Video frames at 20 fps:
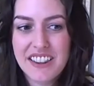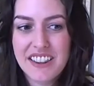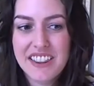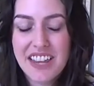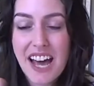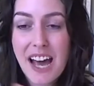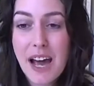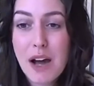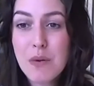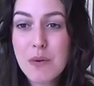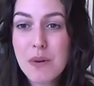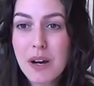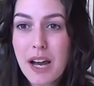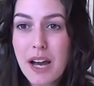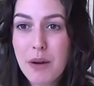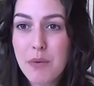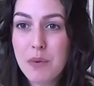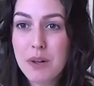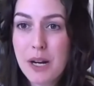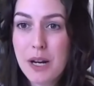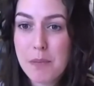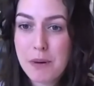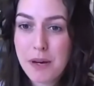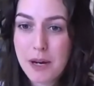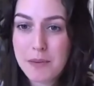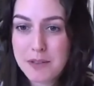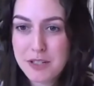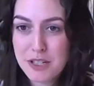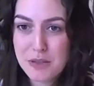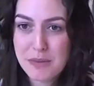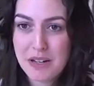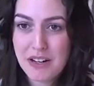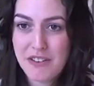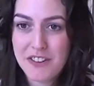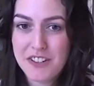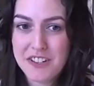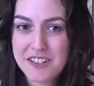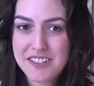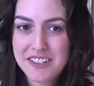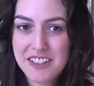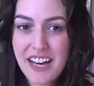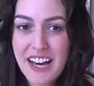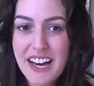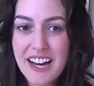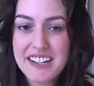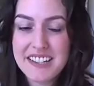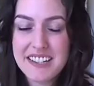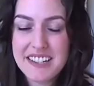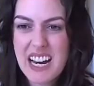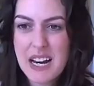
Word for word: that I, when I published my first class,